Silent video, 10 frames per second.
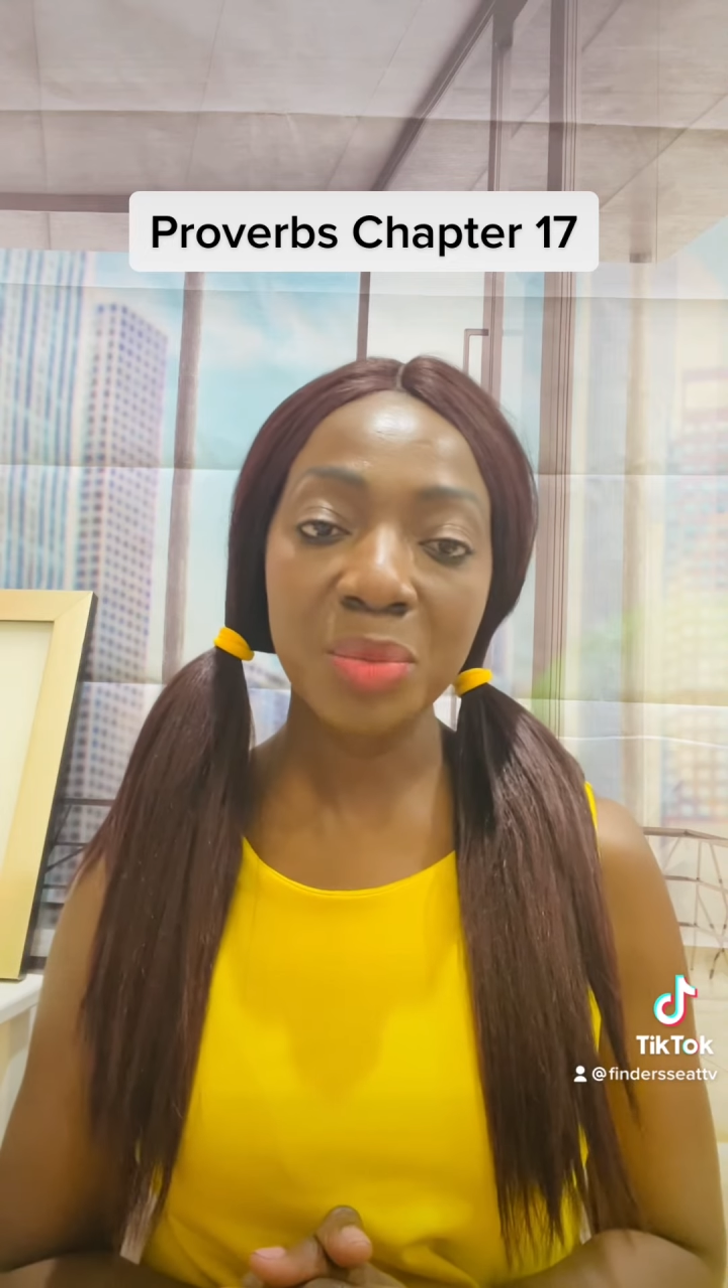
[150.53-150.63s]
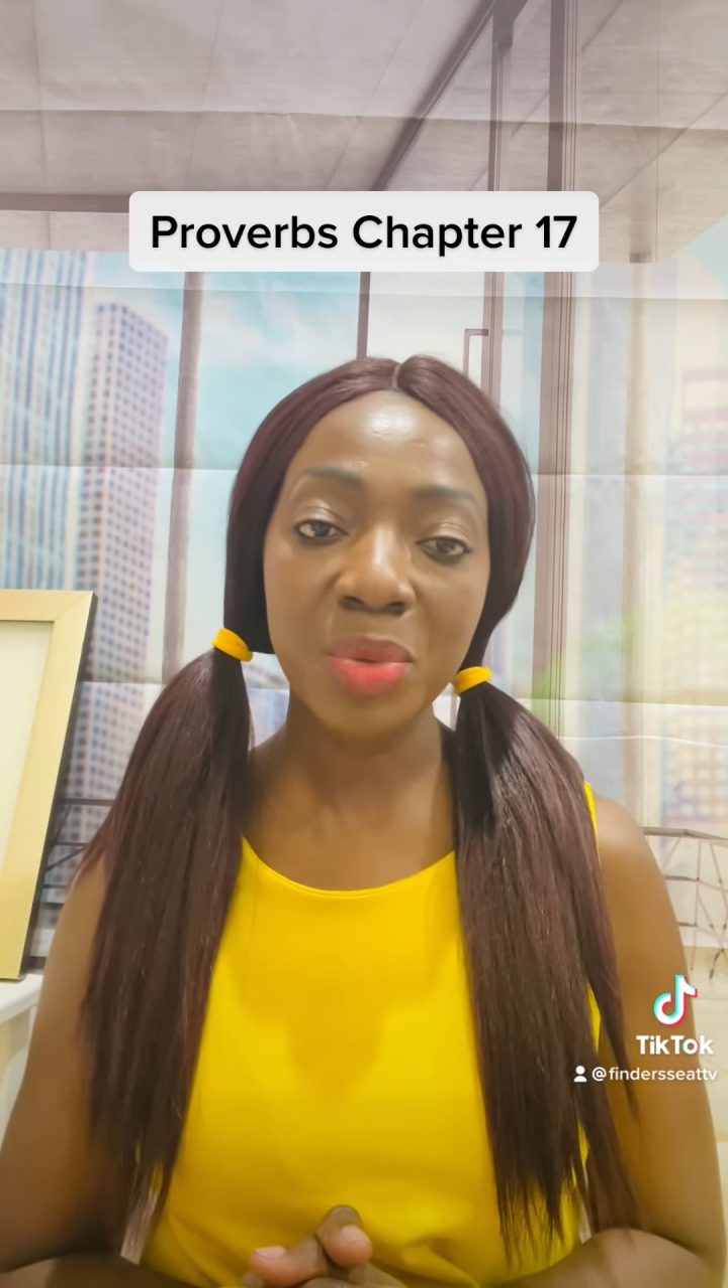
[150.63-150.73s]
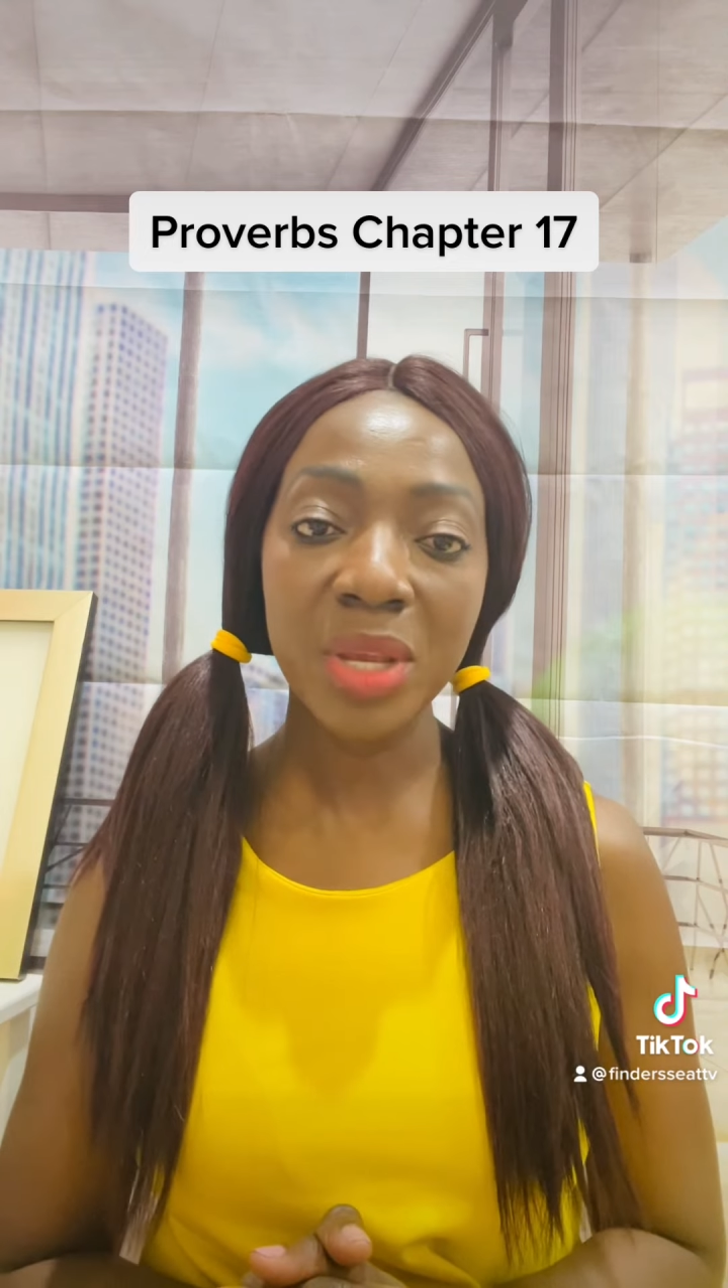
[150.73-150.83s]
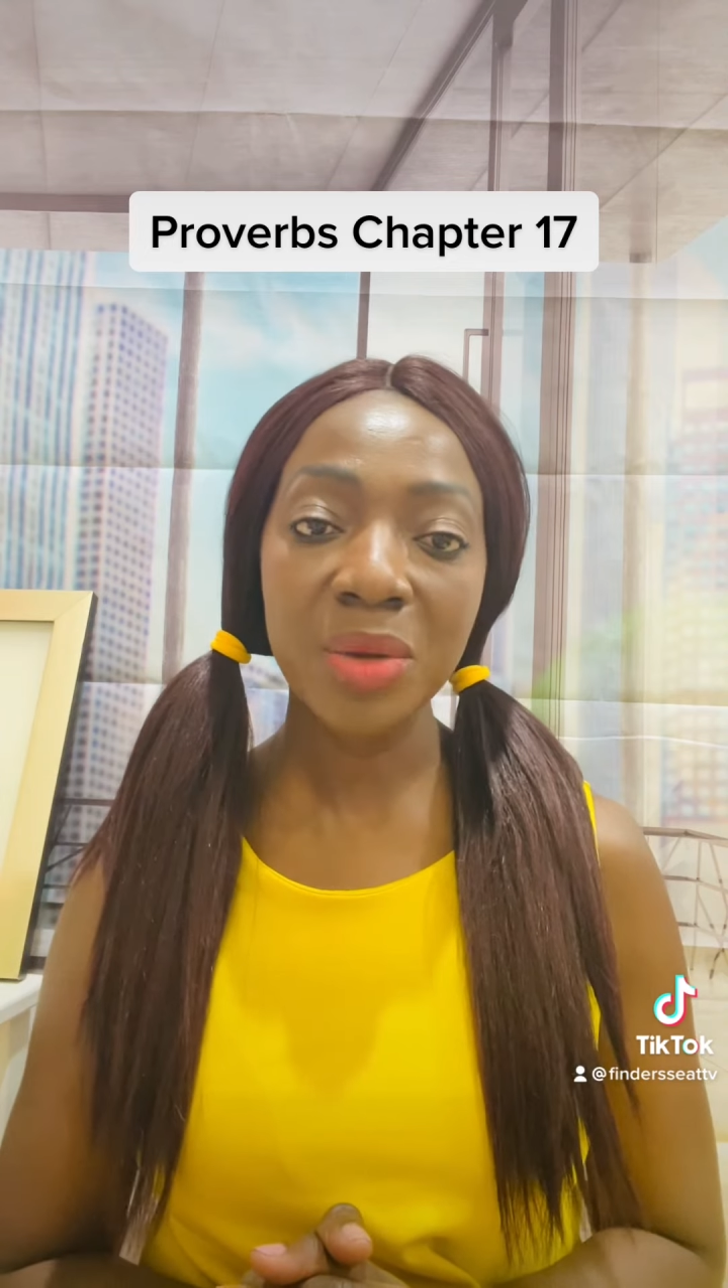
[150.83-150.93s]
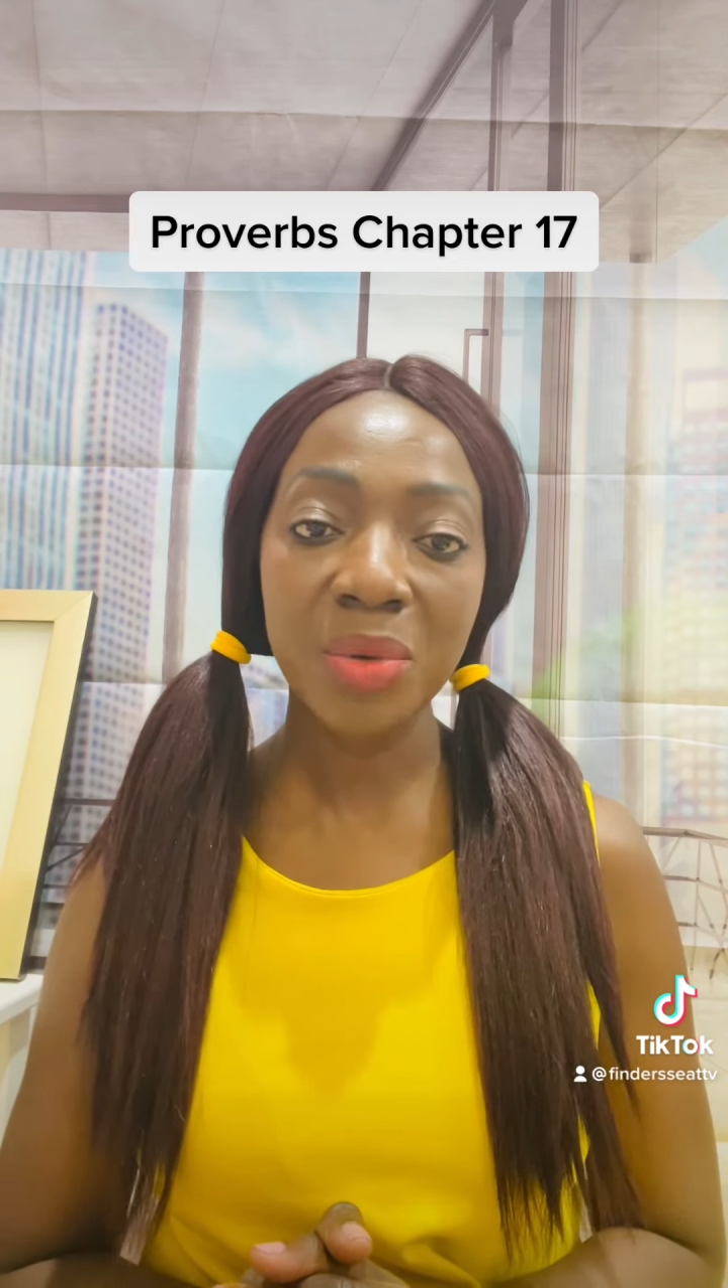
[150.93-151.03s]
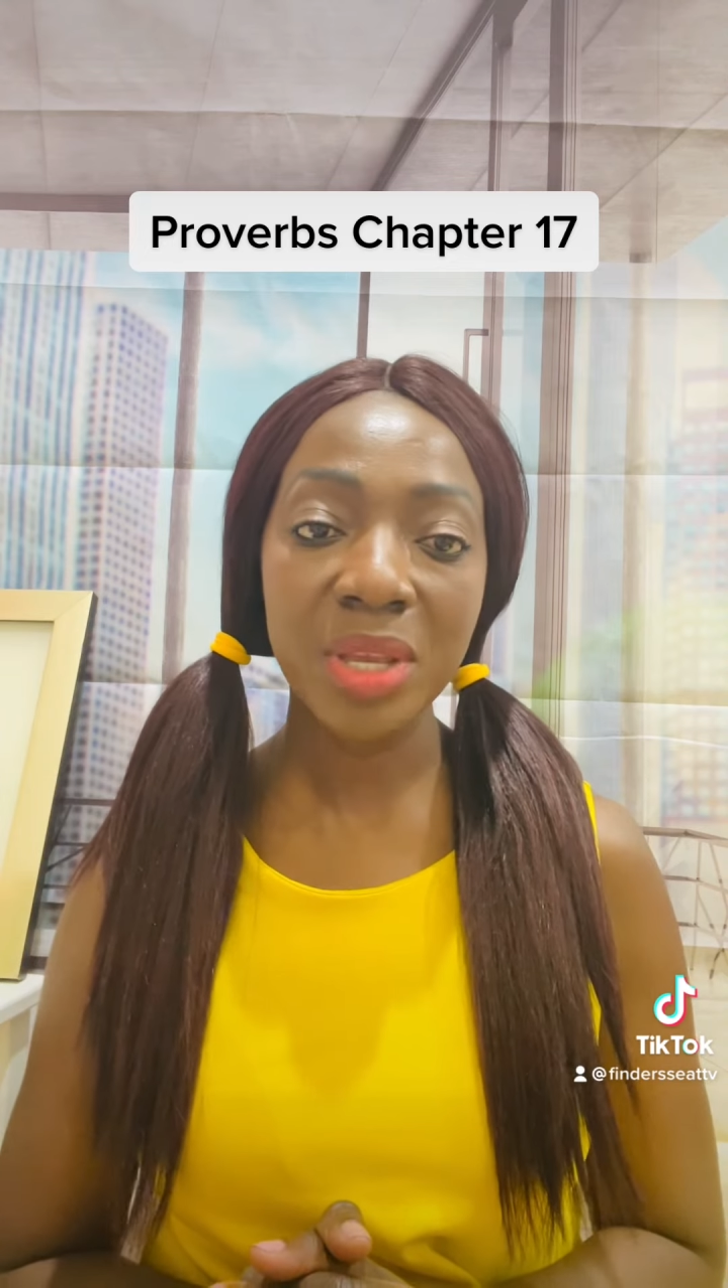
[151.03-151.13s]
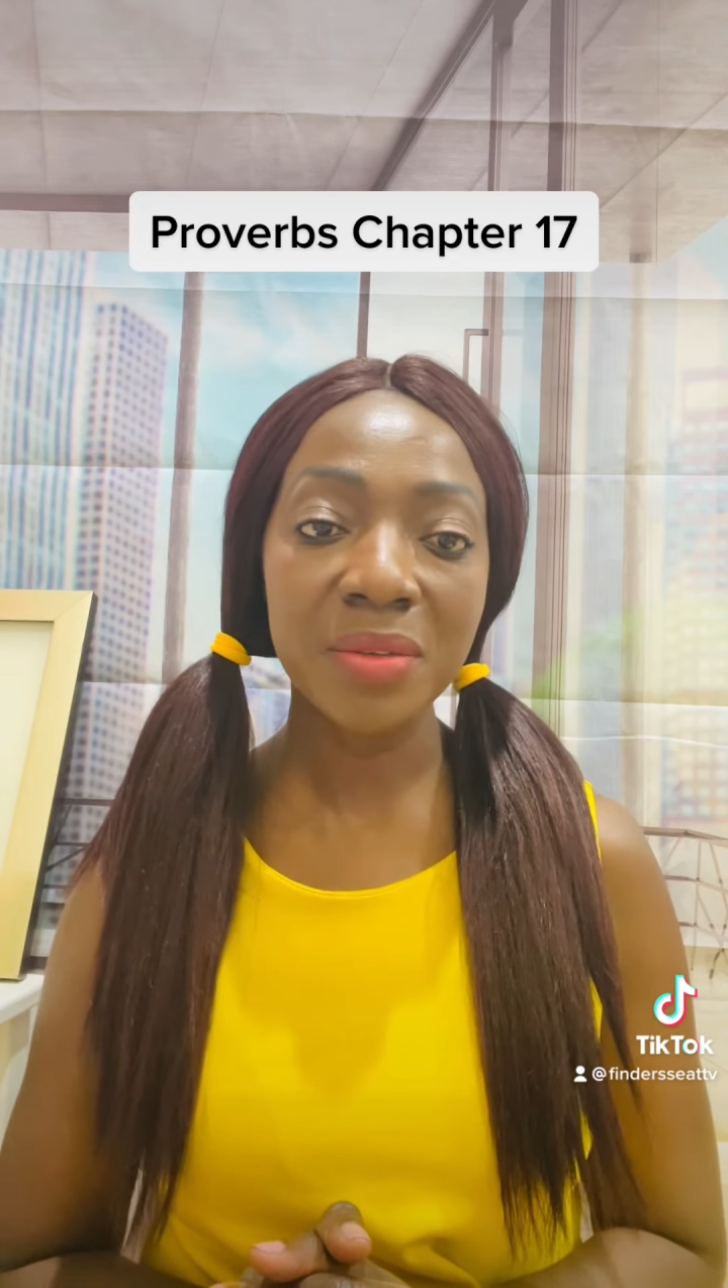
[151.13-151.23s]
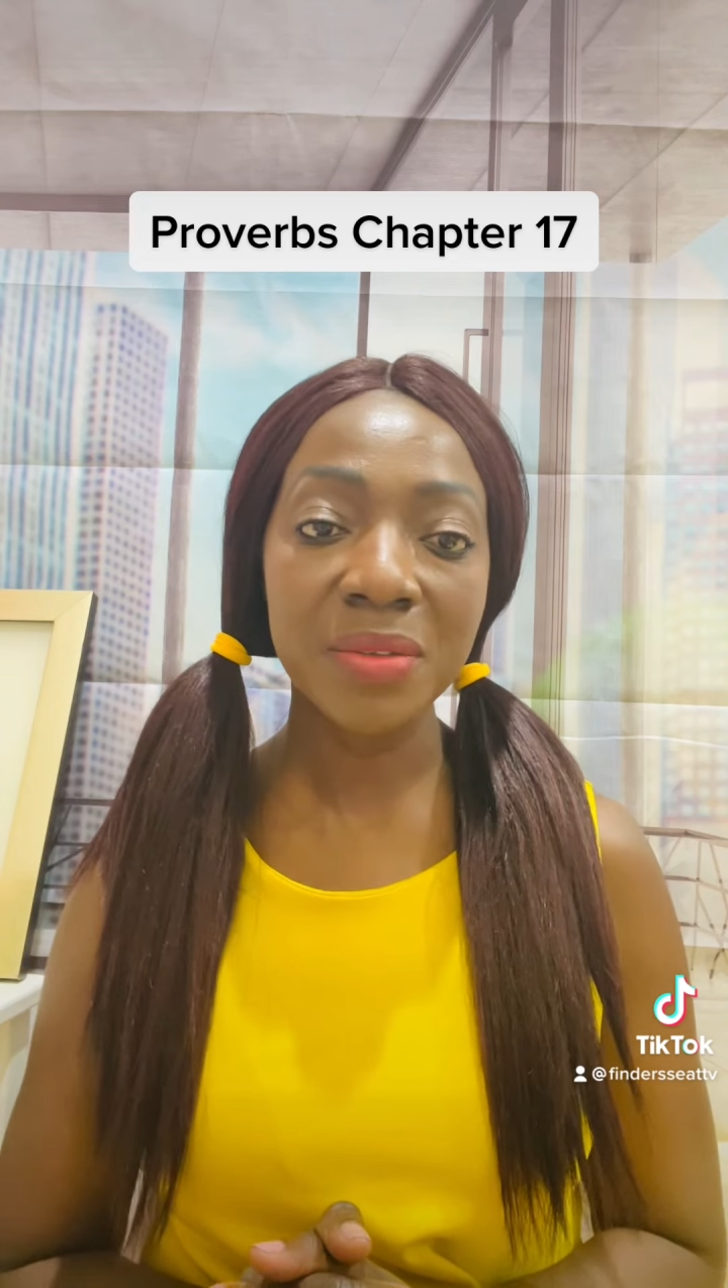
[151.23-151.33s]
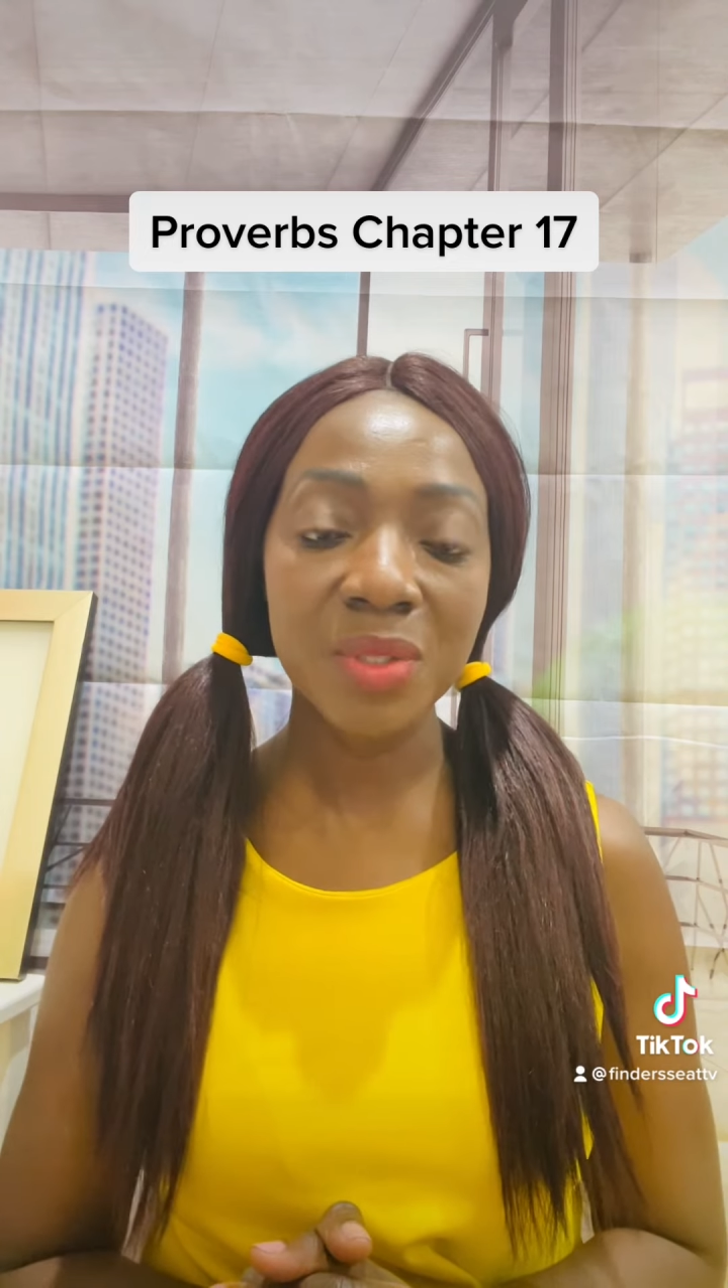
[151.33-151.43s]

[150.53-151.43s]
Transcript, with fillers: bring grief